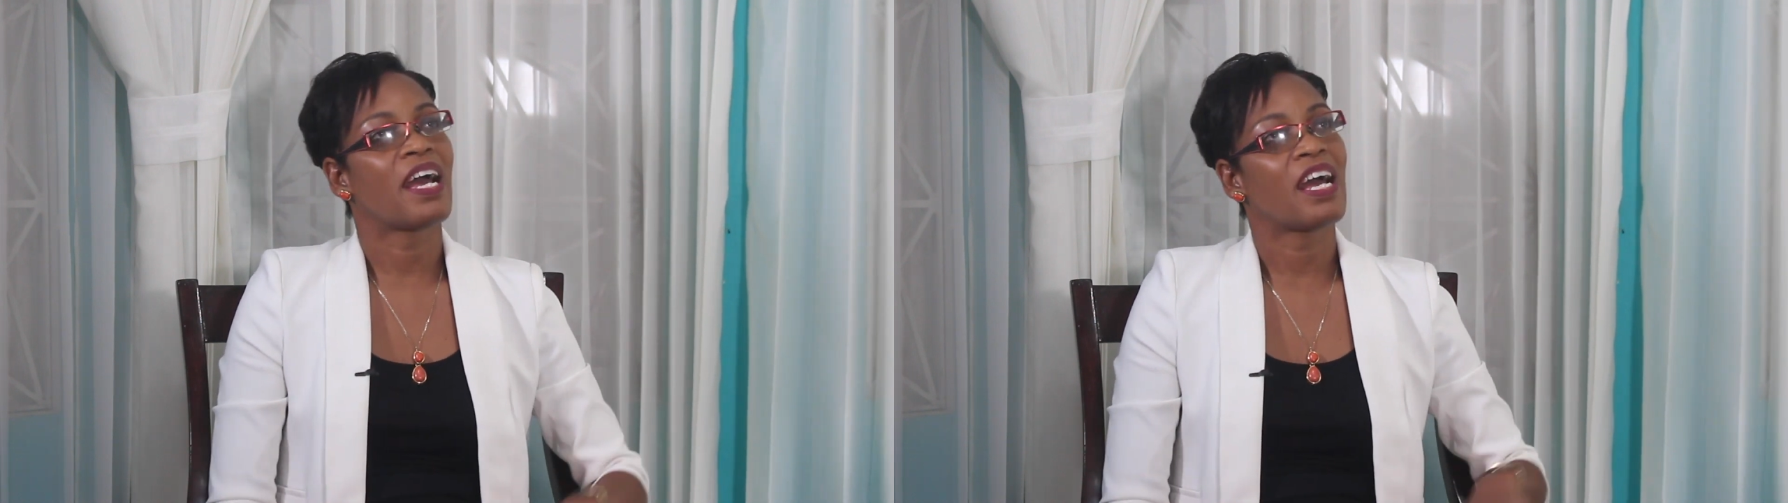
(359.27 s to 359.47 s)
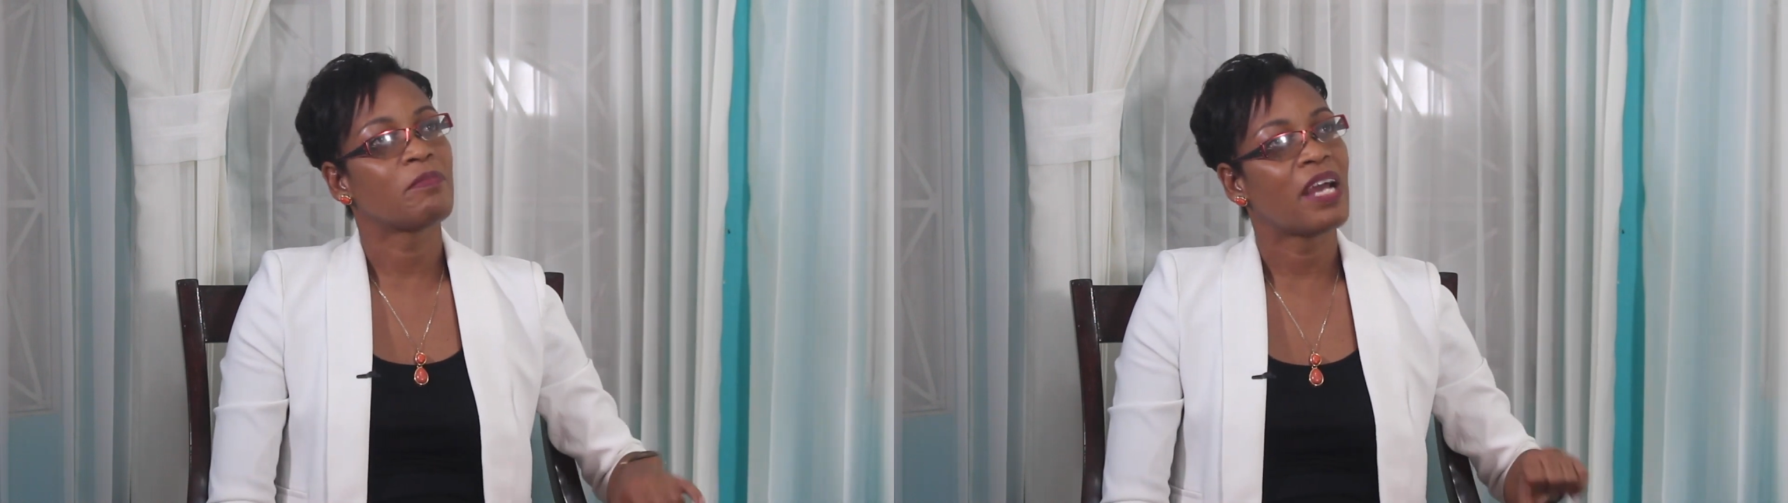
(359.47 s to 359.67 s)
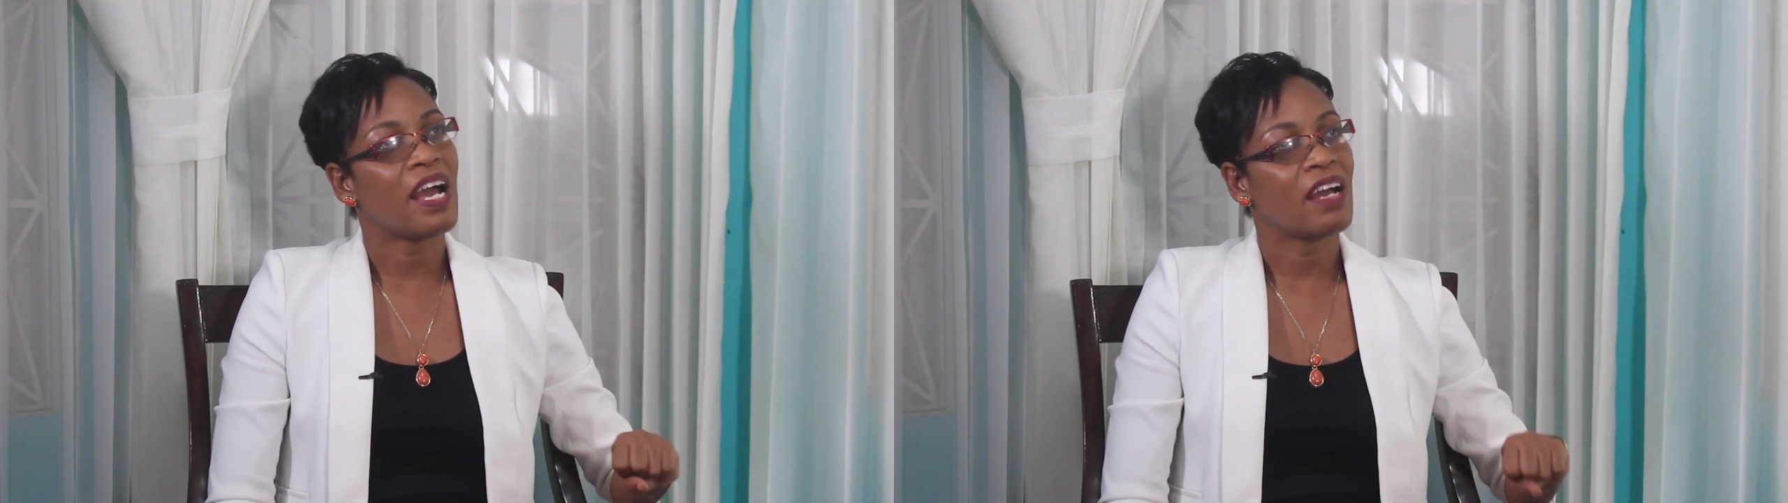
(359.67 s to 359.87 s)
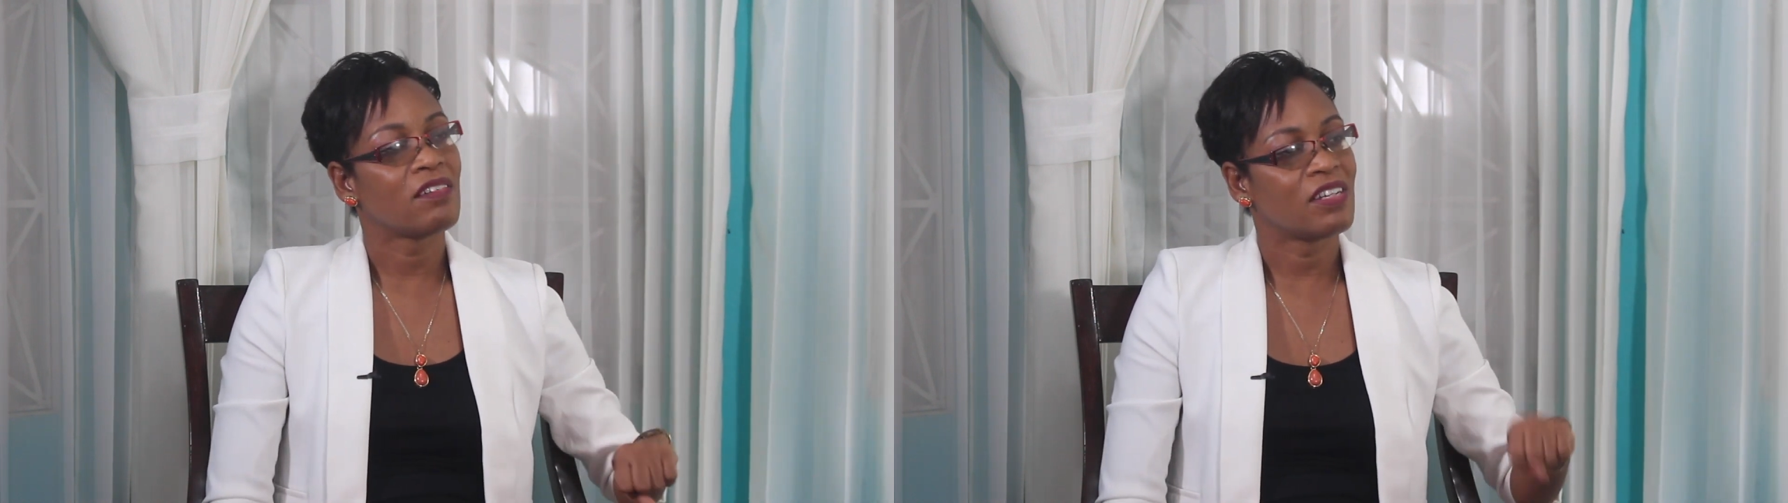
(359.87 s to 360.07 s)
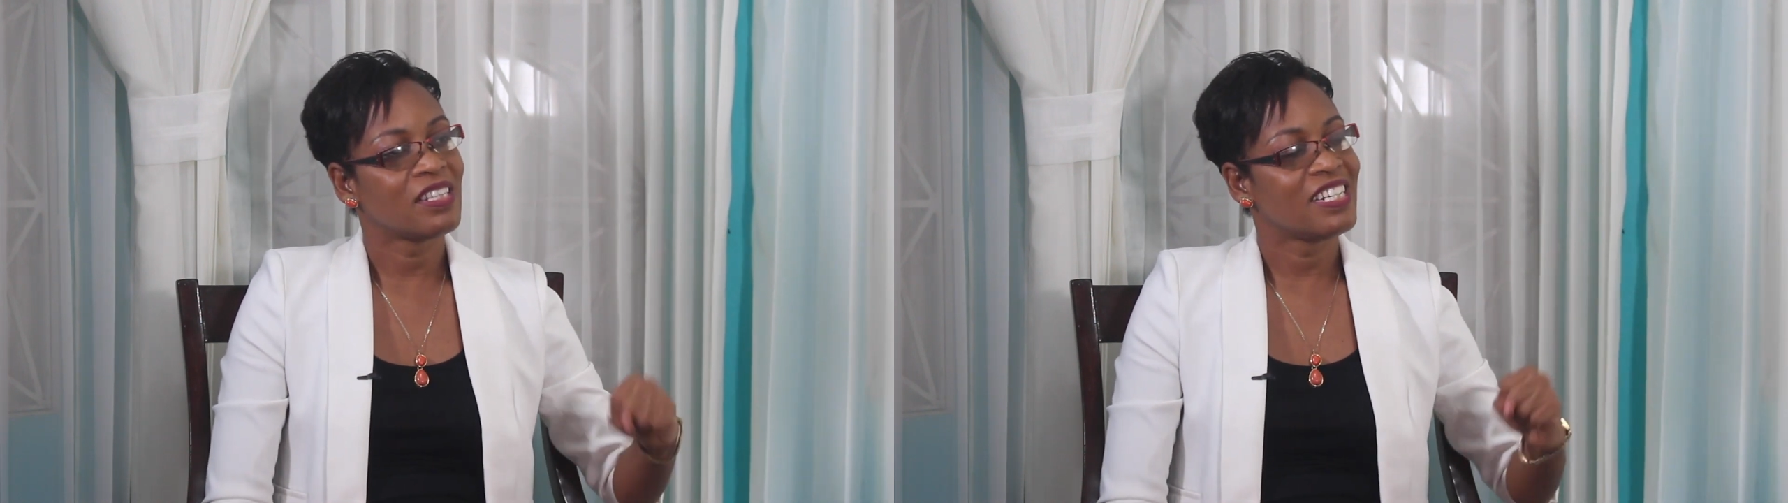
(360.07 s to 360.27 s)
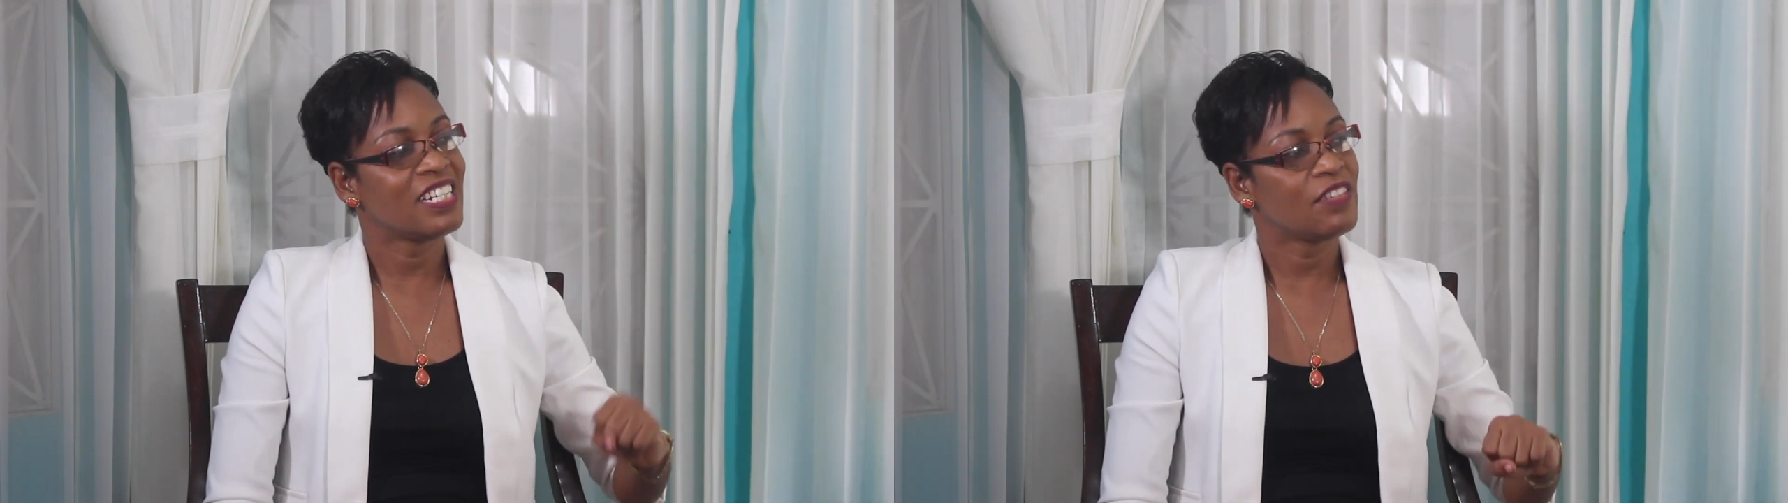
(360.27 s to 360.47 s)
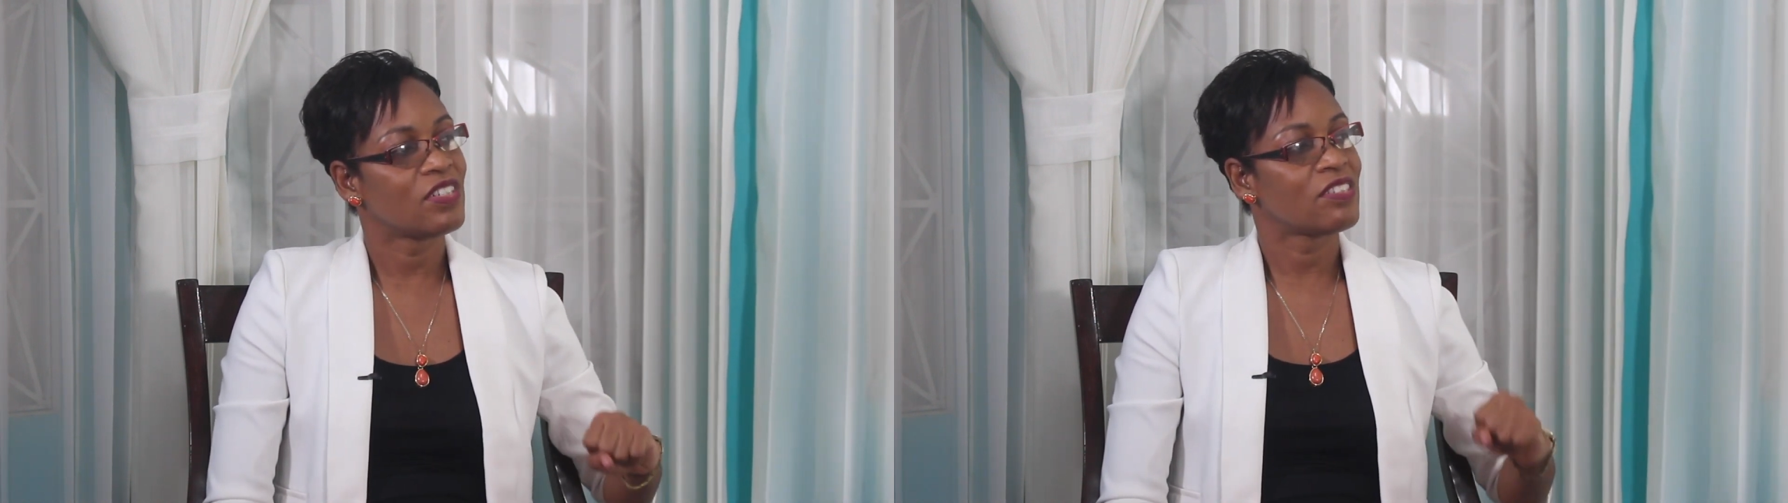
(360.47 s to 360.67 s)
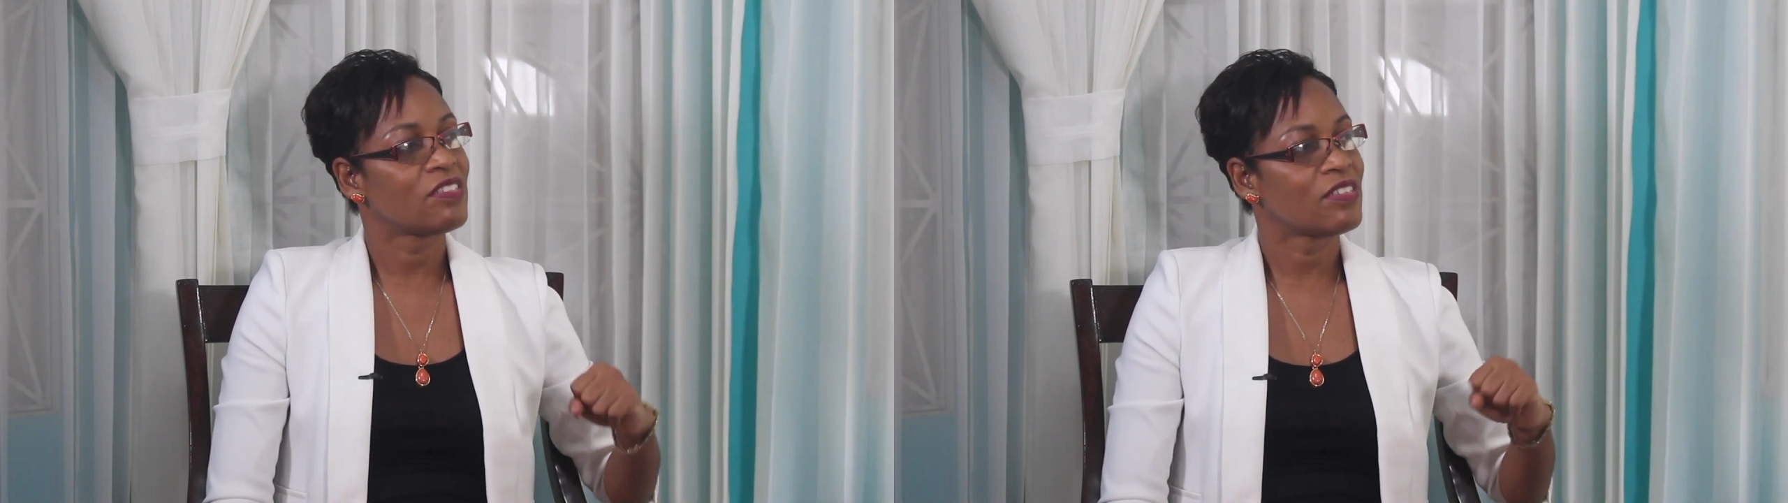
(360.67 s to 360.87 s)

I had my hand on the lever